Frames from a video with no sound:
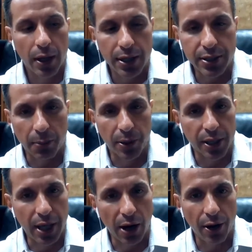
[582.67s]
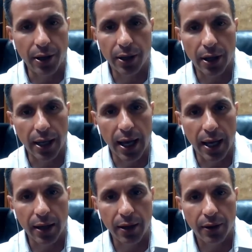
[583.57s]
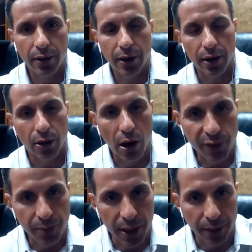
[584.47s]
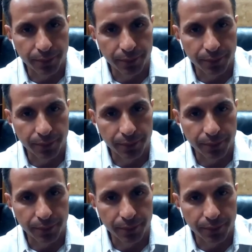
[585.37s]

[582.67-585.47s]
He said, I'm going to put a carrot, an egg, and a coffee bean.